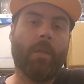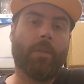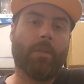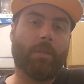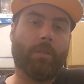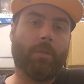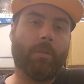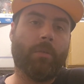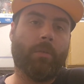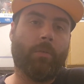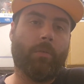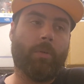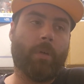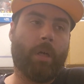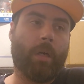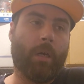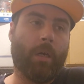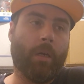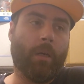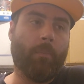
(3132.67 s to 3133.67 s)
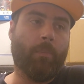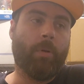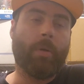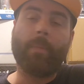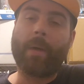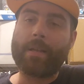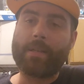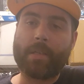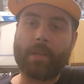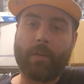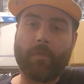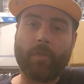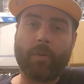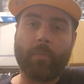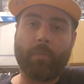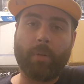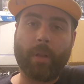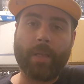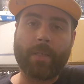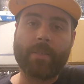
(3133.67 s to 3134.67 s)
to put myself in a
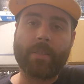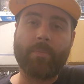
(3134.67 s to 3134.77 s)
place